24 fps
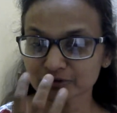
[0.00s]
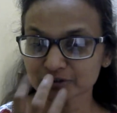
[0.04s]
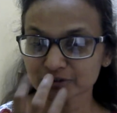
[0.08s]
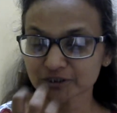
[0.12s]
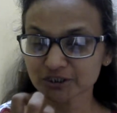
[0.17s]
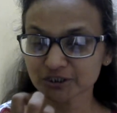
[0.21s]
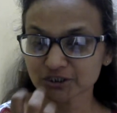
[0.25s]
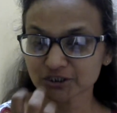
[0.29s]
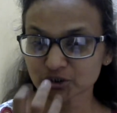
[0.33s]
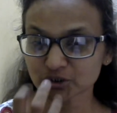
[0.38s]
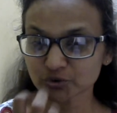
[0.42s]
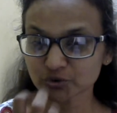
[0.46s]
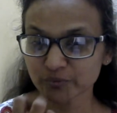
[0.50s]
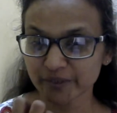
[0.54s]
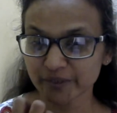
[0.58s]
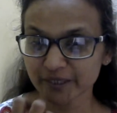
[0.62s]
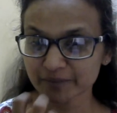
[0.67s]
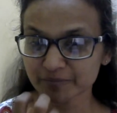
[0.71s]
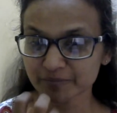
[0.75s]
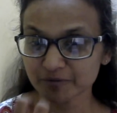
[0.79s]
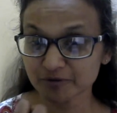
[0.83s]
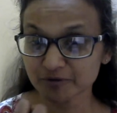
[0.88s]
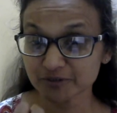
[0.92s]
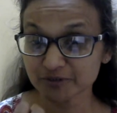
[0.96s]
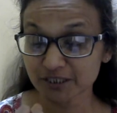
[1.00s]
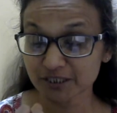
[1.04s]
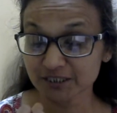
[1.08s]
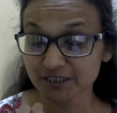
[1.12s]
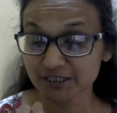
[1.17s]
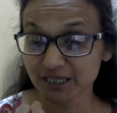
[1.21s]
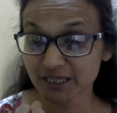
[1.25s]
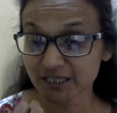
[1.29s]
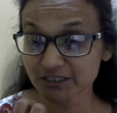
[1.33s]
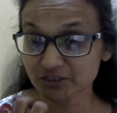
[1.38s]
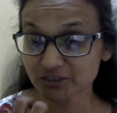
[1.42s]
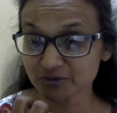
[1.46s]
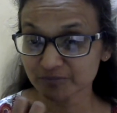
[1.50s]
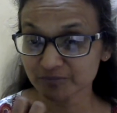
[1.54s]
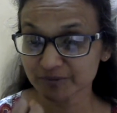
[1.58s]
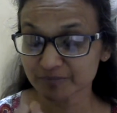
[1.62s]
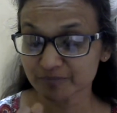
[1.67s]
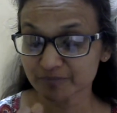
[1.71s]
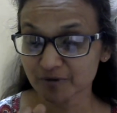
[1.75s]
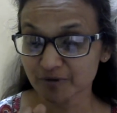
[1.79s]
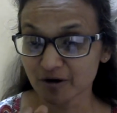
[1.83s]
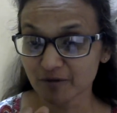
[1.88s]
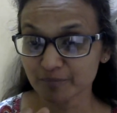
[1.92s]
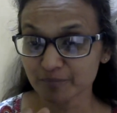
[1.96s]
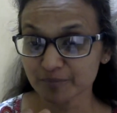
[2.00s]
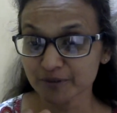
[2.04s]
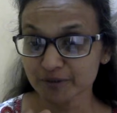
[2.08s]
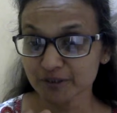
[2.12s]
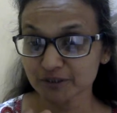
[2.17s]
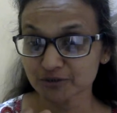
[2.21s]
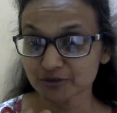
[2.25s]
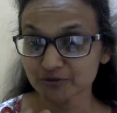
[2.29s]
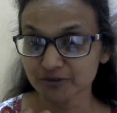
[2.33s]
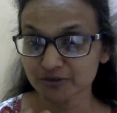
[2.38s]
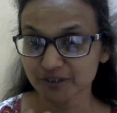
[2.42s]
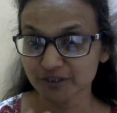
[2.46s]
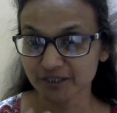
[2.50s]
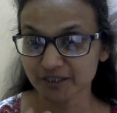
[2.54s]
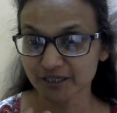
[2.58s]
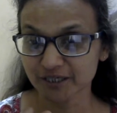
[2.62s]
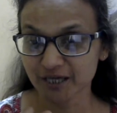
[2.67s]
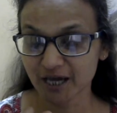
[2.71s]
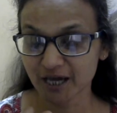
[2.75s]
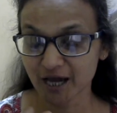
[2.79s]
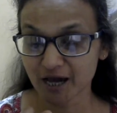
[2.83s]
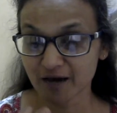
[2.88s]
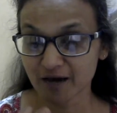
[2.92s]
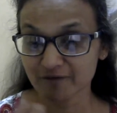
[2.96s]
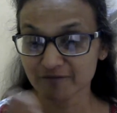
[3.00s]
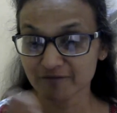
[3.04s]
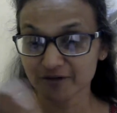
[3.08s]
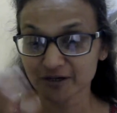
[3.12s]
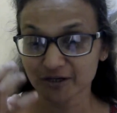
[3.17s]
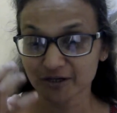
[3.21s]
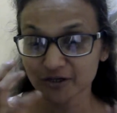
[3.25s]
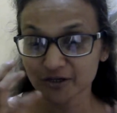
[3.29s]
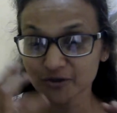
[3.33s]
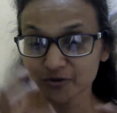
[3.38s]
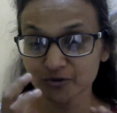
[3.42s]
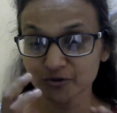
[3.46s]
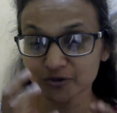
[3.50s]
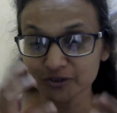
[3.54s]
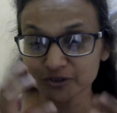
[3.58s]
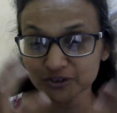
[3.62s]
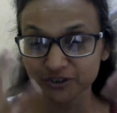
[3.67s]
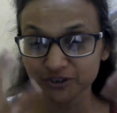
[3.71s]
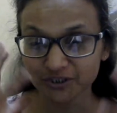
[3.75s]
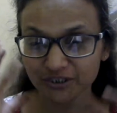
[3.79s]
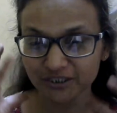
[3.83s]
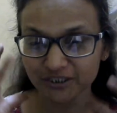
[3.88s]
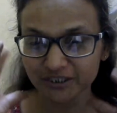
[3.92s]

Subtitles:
the chewing process has to be proper to have a good